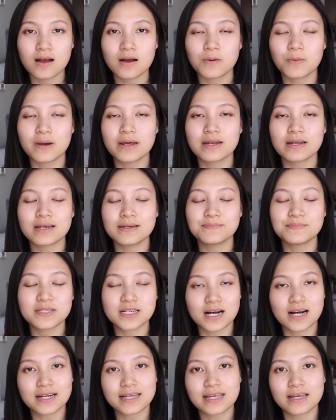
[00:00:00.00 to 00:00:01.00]
When I'm
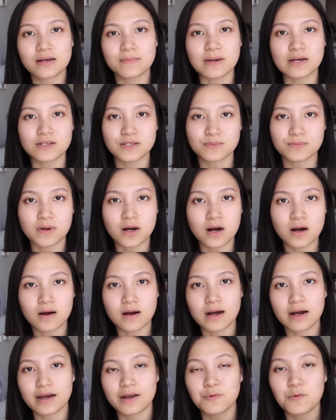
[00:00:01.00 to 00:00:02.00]
talking about small,
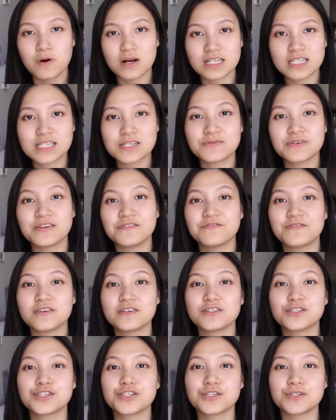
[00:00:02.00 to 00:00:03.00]
I want to
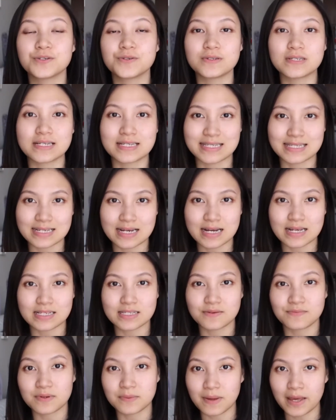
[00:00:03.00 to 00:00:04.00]
refer to the size
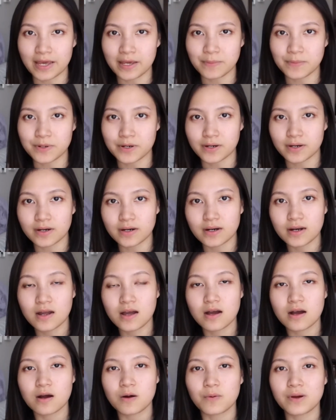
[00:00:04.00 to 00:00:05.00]
of the paper.
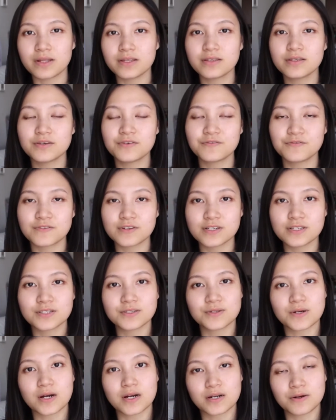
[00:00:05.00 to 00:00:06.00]
When you first
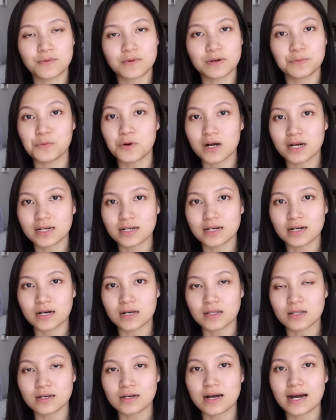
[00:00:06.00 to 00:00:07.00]
start with
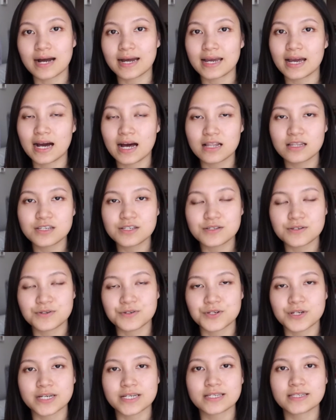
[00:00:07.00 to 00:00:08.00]
watercolor, I highly
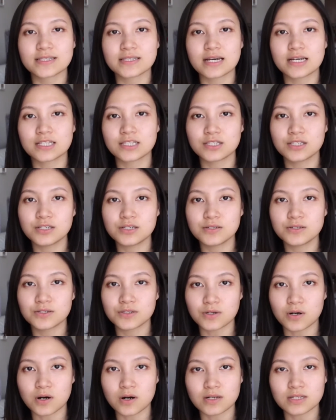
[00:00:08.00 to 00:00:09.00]
suggest that you
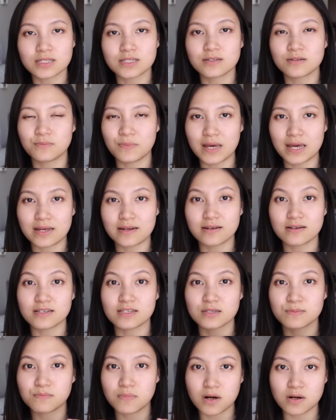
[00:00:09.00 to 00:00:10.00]
start to pen a
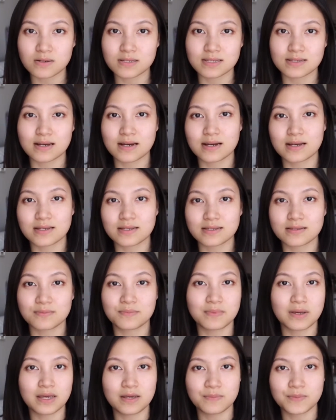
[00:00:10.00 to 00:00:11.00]
small size of
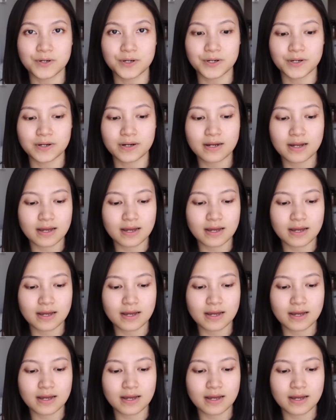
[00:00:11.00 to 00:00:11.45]
paper.